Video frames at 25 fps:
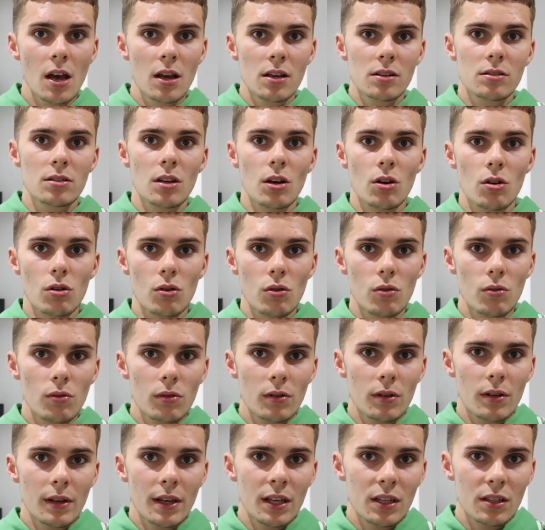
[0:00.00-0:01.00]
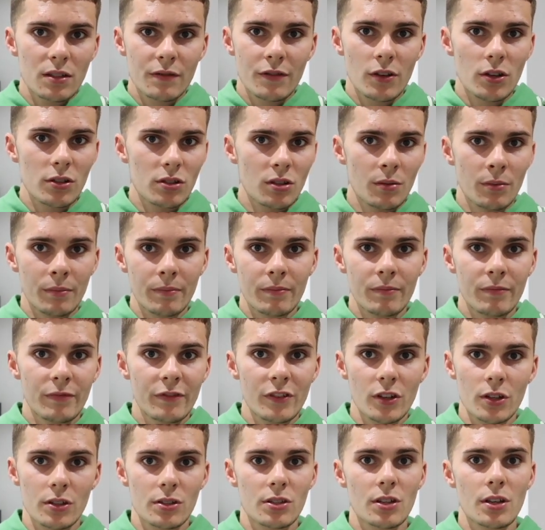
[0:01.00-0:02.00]
So it's first come,
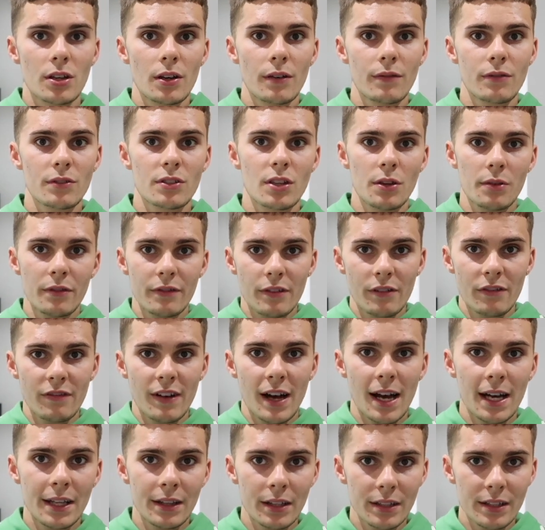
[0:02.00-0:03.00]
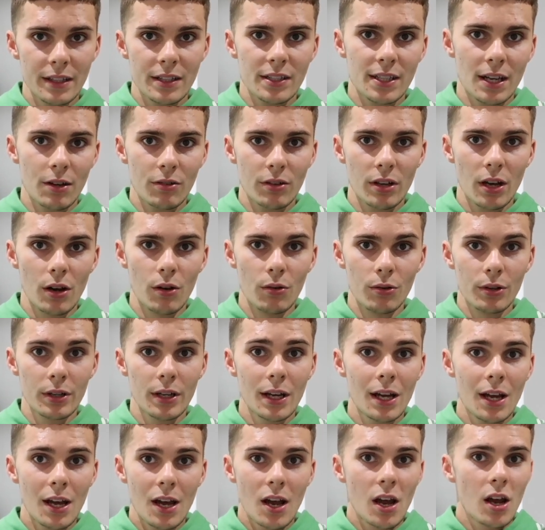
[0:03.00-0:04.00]
first serve. So if you find the discount code,
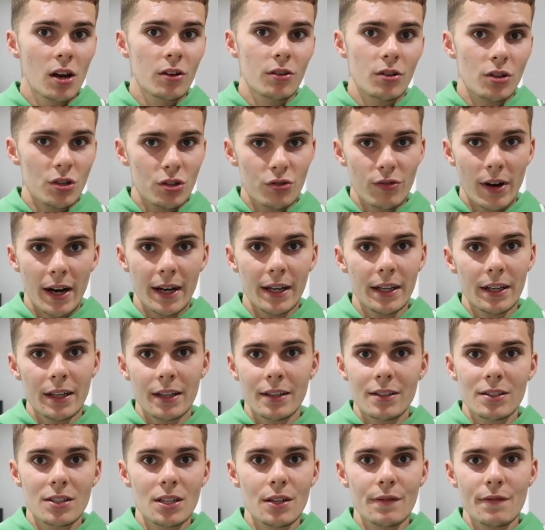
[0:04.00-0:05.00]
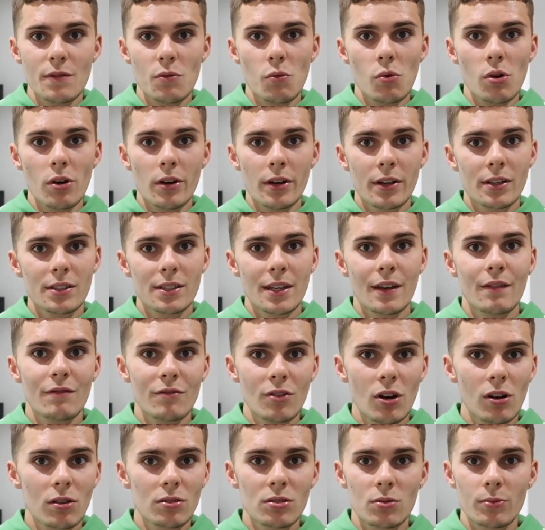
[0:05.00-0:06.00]
just try it and see if it works. If
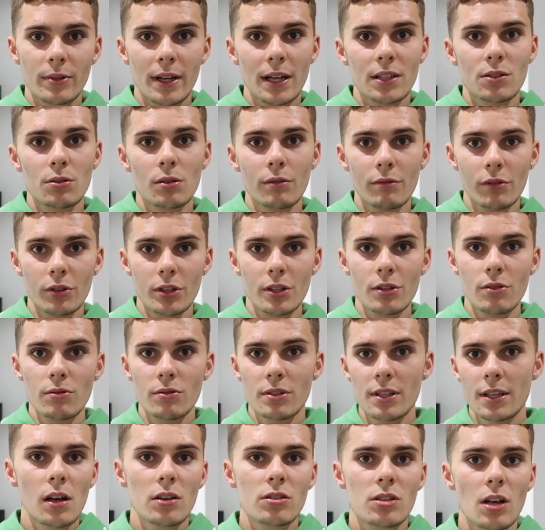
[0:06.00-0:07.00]
not, someone else will have already used it.